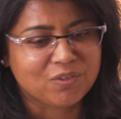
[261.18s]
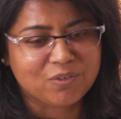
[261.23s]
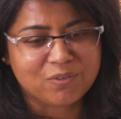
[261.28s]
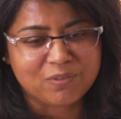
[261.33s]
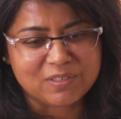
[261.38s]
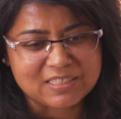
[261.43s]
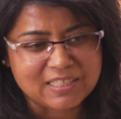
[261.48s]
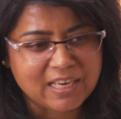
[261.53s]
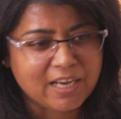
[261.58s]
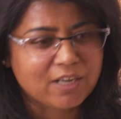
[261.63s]
you
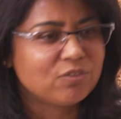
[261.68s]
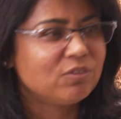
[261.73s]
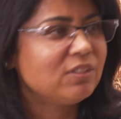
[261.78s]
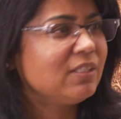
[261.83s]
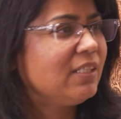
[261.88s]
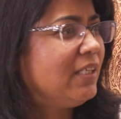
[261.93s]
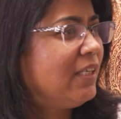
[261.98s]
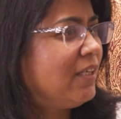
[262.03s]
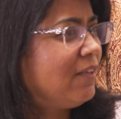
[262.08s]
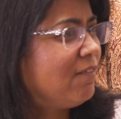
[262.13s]
know
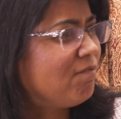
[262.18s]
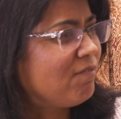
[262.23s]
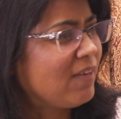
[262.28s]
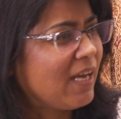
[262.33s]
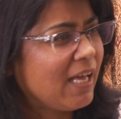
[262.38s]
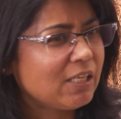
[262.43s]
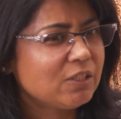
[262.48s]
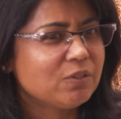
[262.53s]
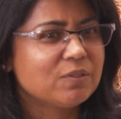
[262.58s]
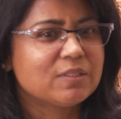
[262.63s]
integrity and
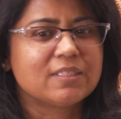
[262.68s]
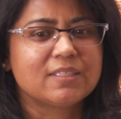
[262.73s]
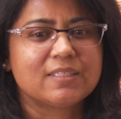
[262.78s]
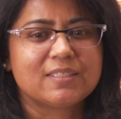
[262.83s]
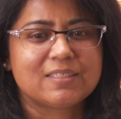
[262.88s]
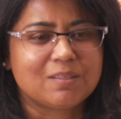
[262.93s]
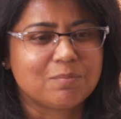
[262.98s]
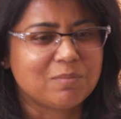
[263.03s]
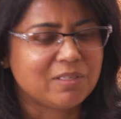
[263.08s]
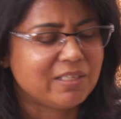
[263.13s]
value
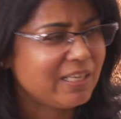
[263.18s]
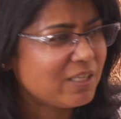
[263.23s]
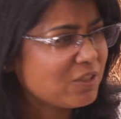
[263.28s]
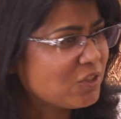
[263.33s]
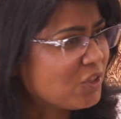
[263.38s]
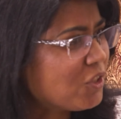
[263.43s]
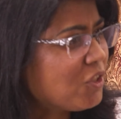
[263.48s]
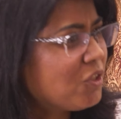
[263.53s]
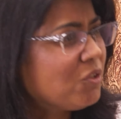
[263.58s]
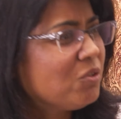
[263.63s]
system and
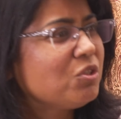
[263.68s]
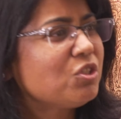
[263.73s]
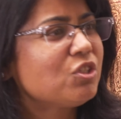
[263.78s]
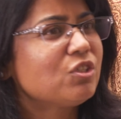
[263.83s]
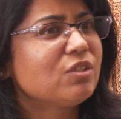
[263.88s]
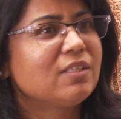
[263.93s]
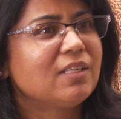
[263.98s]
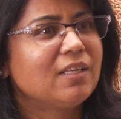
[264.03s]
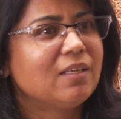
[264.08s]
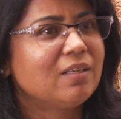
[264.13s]

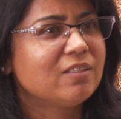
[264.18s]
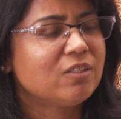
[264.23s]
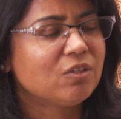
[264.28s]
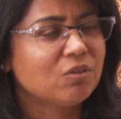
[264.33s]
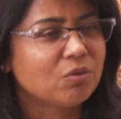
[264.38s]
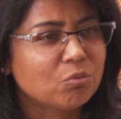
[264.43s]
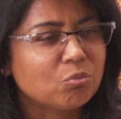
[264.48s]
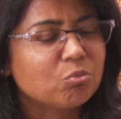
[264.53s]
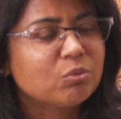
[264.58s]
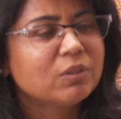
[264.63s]
execution, and you
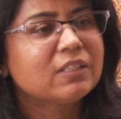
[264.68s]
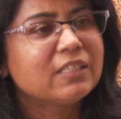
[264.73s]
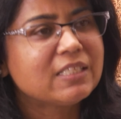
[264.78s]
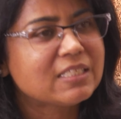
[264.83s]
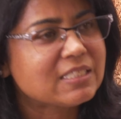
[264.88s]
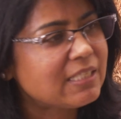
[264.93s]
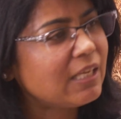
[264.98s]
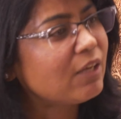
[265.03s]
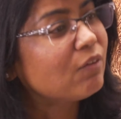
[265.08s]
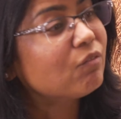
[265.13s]
know
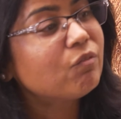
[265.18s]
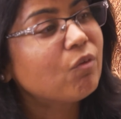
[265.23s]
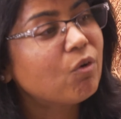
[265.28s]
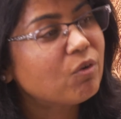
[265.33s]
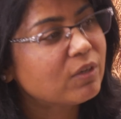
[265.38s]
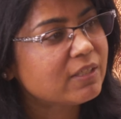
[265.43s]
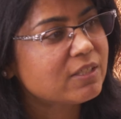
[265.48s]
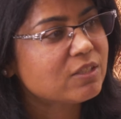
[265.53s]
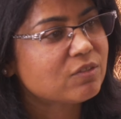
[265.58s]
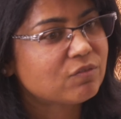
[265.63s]
really staying
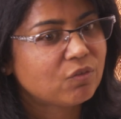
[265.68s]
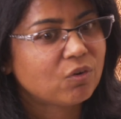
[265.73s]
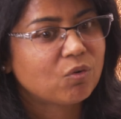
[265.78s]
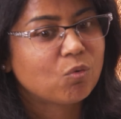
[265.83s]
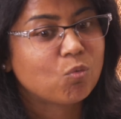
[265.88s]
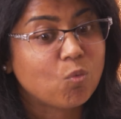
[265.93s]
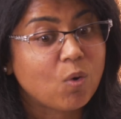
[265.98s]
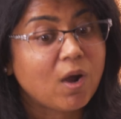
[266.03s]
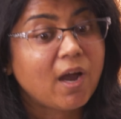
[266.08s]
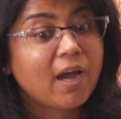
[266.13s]
focused
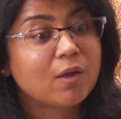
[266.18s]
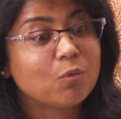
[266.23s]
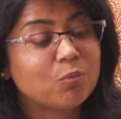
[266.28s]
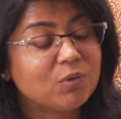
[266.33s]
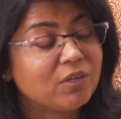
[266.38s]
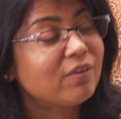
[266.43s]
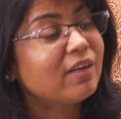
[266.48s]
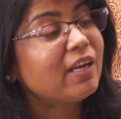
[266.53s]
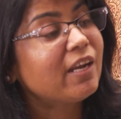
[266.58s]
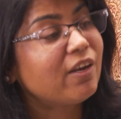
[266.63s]
for why
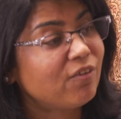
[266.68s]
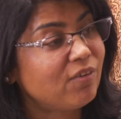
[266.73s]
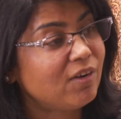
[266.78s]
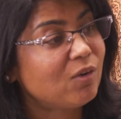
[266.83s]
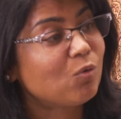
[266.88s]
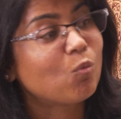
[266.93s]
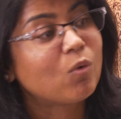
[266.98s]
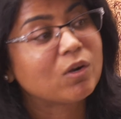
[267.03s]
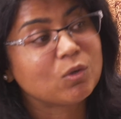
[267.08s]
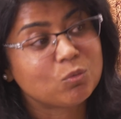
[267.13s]
we're here
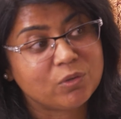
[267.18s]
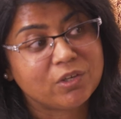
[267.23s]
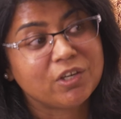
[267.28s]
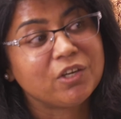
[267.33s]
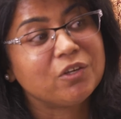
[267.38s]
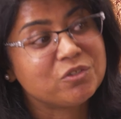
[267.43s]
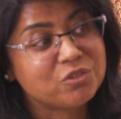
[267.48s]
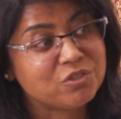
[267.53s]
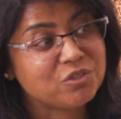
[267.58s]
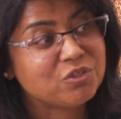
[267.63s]
and what we're
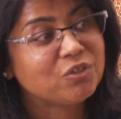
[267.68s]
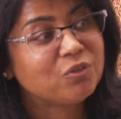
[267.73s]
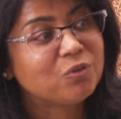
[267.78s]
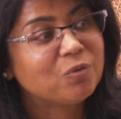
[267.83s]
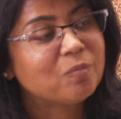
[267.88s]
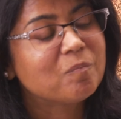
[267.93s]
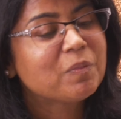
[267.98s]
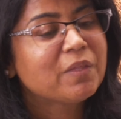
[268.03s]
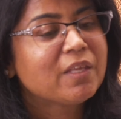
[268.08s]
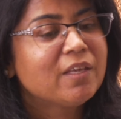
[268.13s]
here to
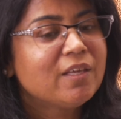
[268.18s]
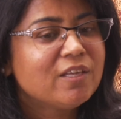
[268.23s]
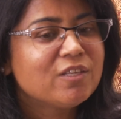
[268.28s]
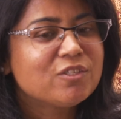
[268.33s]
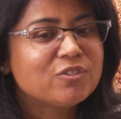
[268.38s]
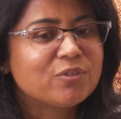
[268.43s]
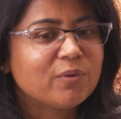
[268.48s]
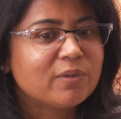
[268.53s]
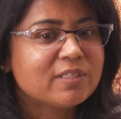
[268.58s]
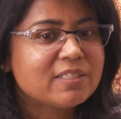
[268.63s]
do.
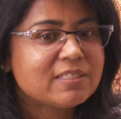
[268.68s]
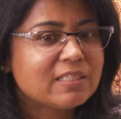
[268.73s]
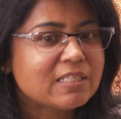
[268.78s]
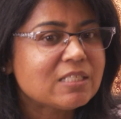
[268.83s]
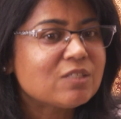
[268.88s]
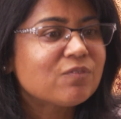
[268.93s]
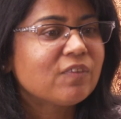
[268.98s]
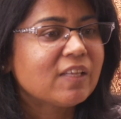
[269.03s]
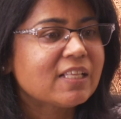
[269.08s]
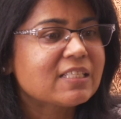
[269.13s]
So it
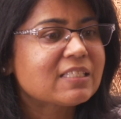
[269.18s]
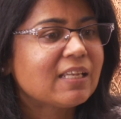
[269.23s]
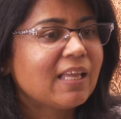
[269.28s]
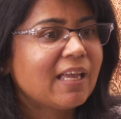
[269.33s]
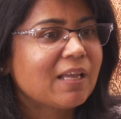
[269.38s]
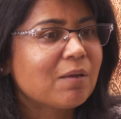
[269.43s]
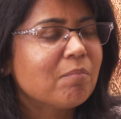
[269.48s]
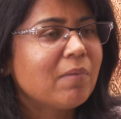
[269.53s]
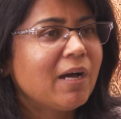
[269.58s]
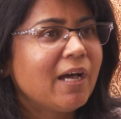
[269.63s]
just feels
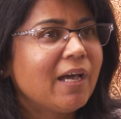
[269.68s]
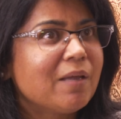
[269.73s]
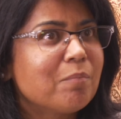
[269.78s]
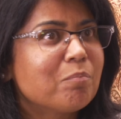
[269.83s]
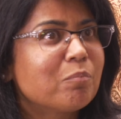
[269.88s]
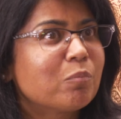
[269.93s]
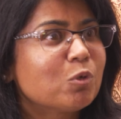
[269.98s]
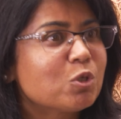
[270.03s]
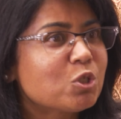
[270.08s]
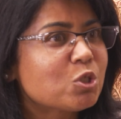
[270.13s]
like my
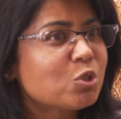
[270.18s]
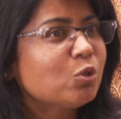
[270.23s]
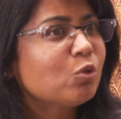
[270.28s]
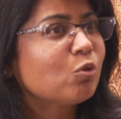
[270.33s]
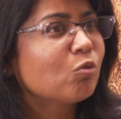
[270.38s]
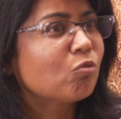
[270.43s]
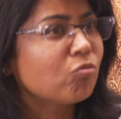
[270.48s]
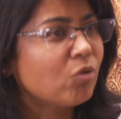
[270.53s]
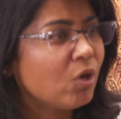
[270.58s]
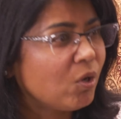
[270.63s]

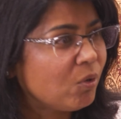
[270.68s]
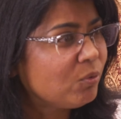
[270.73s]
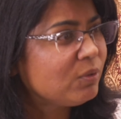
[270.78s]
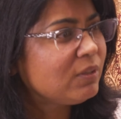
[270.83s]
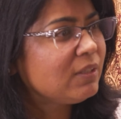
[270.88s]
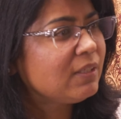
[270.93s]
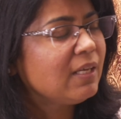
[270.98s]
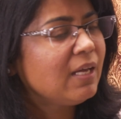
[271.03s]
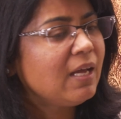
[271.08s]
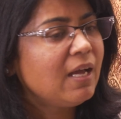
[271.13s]
personal
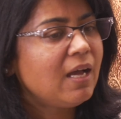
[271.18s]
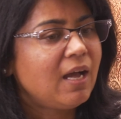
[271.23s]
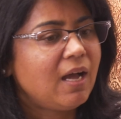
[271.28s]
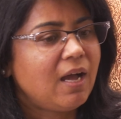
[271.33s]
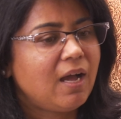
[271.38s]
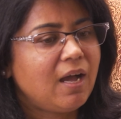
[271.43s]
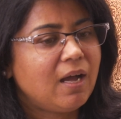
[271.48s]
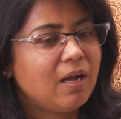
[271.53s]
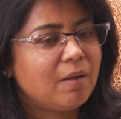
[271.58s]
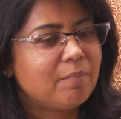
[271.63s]
growth
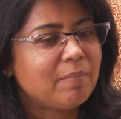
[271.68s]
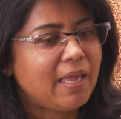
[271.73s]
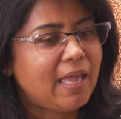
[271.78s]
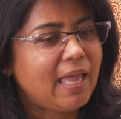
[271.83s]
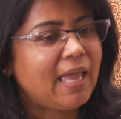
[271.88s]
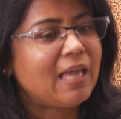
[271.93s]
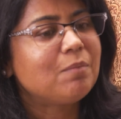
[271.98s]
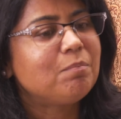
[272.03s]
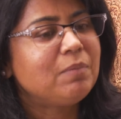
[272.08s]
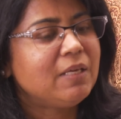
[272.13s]
um,
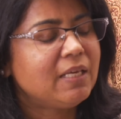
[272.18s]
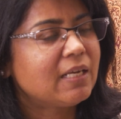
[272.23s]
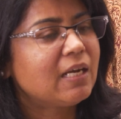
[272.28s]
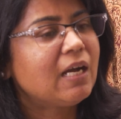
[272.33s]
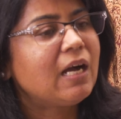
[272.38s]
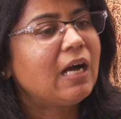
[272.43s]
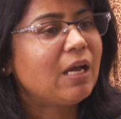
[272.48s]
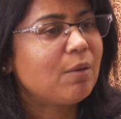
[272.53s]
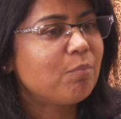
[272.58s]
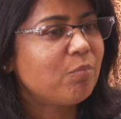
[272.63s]
and being
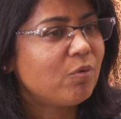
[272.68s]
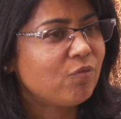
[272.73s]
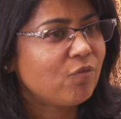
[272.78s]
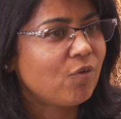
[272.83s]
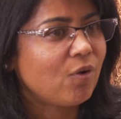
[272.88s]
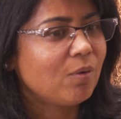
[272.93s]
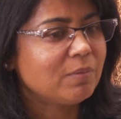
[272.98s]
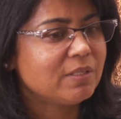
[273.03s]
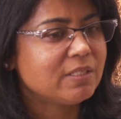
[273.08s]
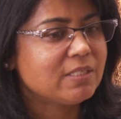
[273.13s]
a high
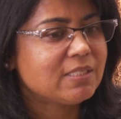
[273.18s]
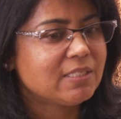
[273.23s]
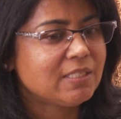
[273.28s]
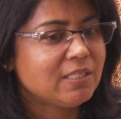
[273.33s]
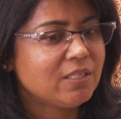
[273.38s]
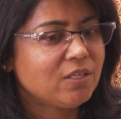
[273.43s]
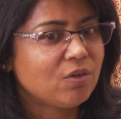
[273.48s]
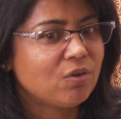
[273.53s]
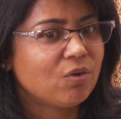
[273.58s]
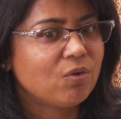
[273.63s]
performance
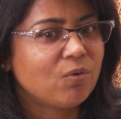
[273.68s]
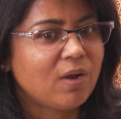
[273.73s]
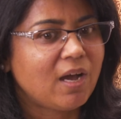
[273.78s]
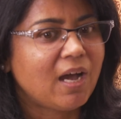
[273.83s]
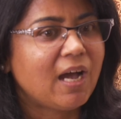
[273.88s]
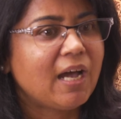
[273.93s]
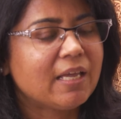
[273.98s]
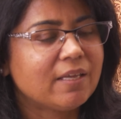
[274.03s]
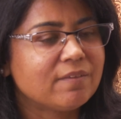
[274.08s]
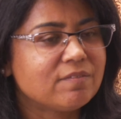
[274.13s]
CEO,
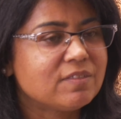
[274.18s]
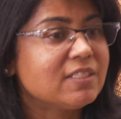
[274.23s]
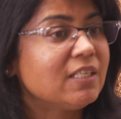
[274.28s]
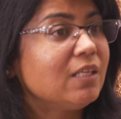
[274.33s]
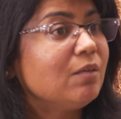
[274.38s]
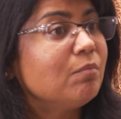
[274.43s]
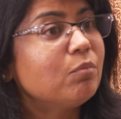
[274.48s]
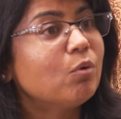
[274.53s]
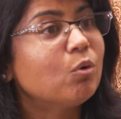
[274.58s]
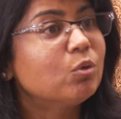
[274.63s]
I have
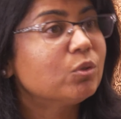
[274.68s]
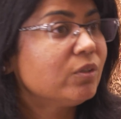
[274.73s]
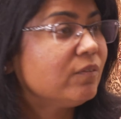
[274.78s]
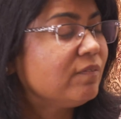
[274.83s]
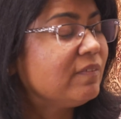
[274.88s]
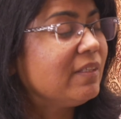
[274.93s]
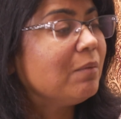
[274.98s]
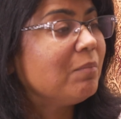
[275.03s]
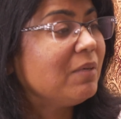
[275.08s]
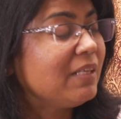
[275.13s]
seen both
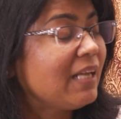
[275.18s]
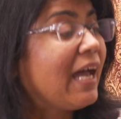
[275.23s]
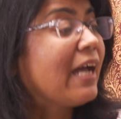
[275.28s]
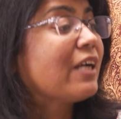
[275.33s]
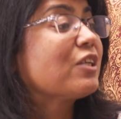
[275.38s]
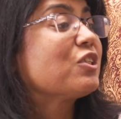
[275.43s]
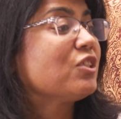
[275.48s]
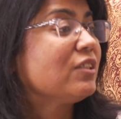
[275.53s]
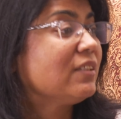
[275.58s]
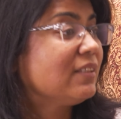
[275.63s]
of them in
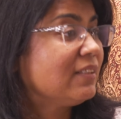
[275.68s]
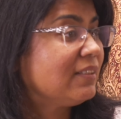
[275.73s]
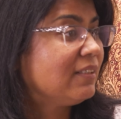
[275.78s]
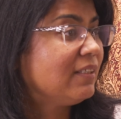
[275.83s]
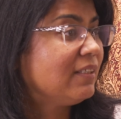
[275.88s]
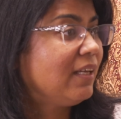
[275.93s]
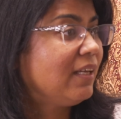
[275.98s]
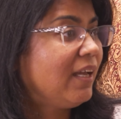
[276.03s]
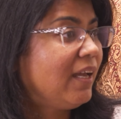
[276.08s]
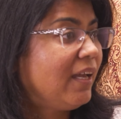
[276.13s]
action
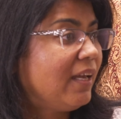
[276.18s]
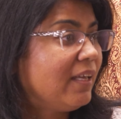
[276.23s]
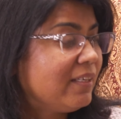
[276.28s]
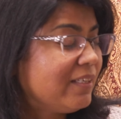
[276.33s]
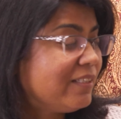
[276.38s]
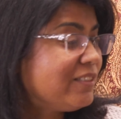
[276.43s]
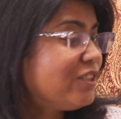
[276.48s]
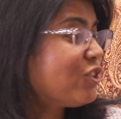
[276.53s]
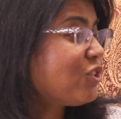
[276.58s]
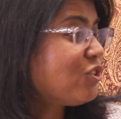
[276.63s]

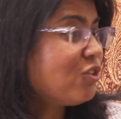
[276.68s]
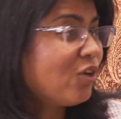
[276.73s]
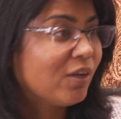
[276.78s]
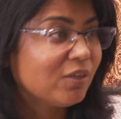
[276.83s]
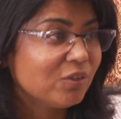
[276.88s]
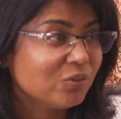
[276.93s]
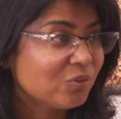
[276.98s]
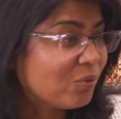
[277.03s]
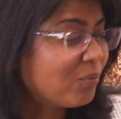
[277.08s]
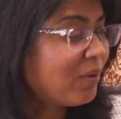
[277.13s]
and just
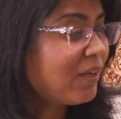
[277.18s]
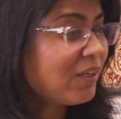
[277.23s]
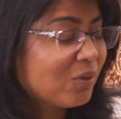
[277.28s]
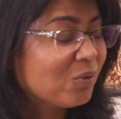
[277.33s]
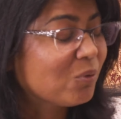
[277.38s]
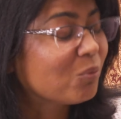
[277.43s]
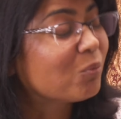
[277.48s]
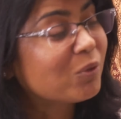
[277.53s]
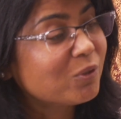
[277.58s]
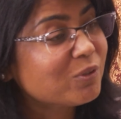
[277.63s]
not in
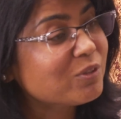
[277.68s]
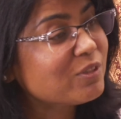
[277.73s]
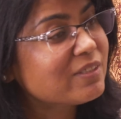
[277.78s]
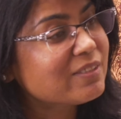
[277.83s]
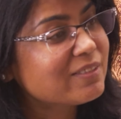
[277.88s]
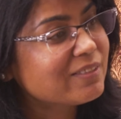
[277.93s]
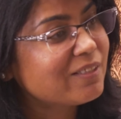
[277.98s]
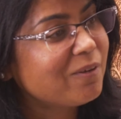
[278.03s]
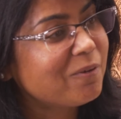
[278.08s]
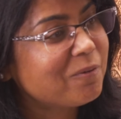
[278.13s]
theoretical
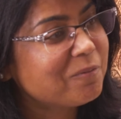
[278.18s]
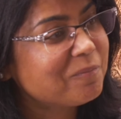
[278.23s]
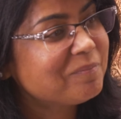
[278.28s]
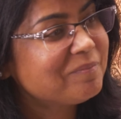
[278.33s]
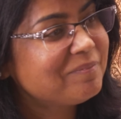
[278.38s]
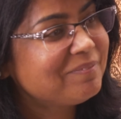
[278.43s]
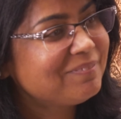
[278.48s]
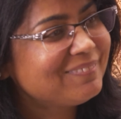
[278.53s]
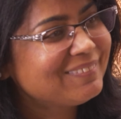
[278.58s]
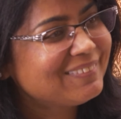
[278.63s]
words. So,
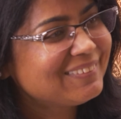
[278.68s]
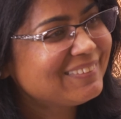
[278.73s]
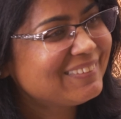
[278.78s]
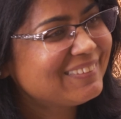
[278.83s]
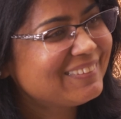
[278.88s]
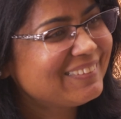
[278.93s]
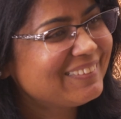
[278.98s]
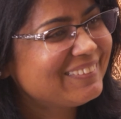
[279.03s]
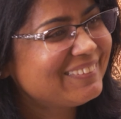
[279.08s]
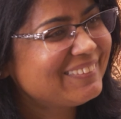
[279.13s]

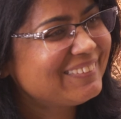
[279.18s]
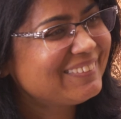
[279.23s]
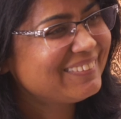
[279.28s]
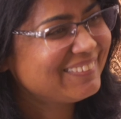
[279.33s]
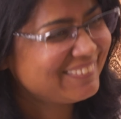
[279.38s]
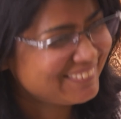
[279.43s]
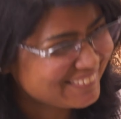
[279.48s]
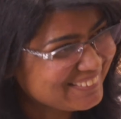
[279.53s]
thank you.